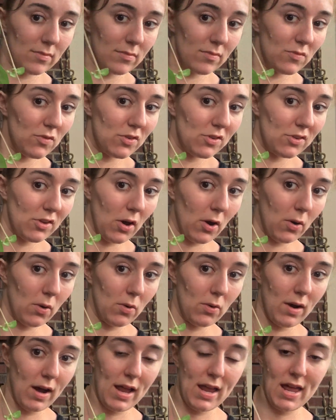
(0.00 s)

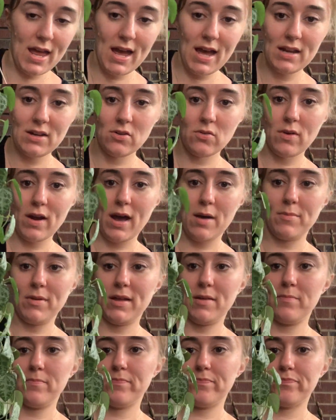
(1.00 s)
So I had to grab
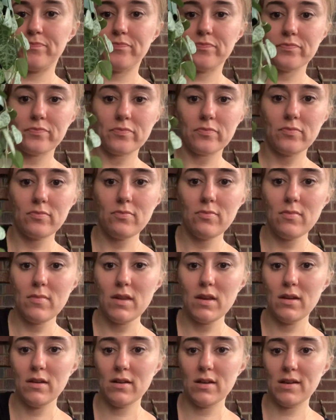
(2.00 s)
it
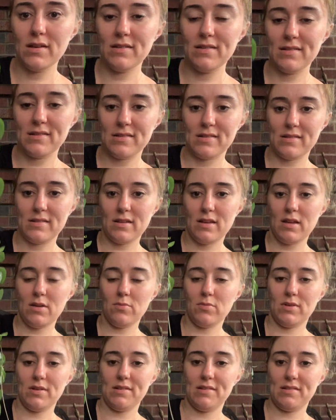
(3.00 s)
because it
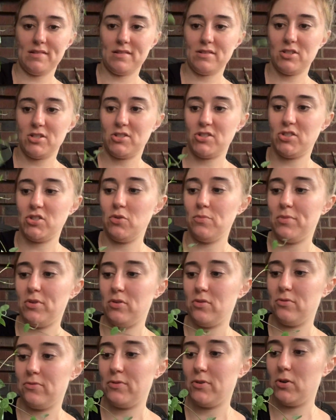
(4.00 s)
was just so
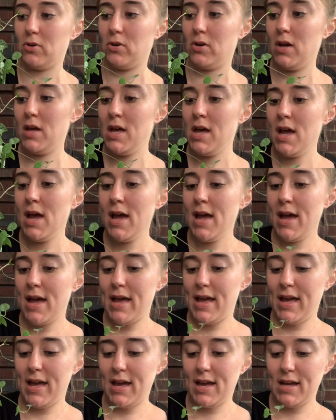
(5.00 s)
beautiful
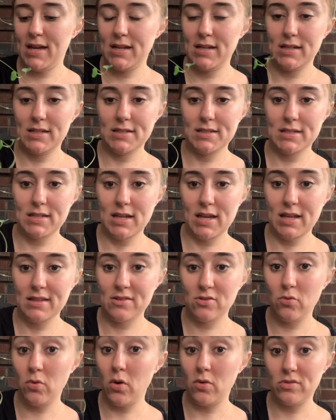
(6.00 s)
and it's
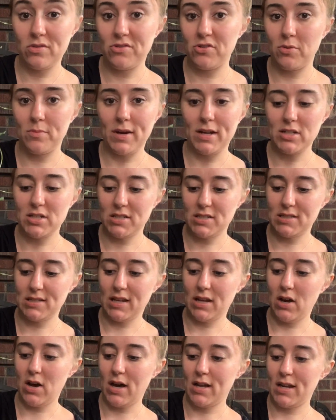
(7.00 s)
grown so much since I
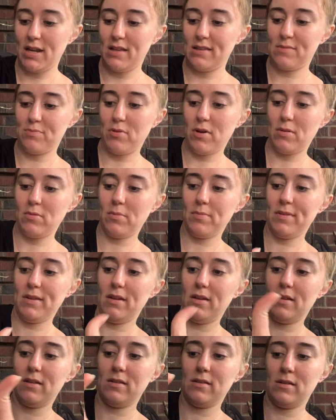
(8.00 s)
got it. It's
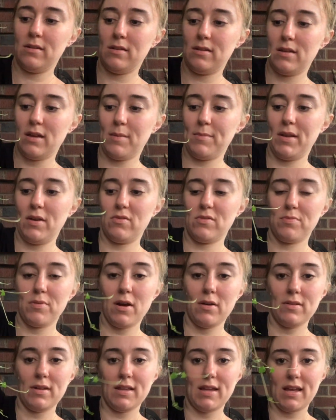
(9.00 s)
probably, I mean, it was
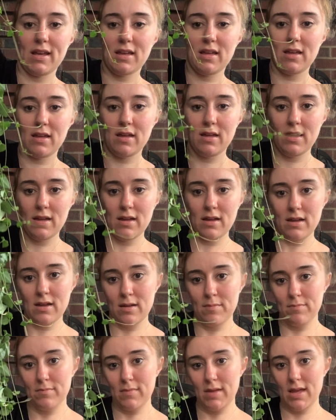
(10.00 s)
probably like
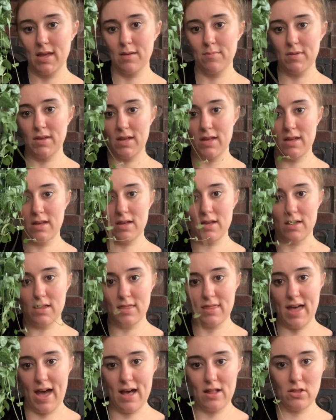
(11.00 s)
maybe
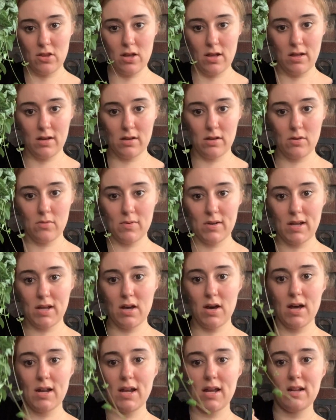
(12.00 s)
that long when I
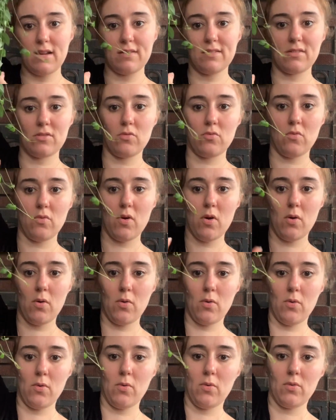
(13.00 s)
got it and it's
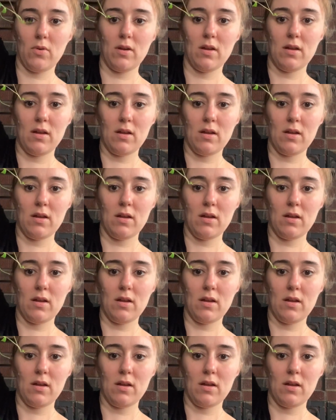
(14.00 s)
grown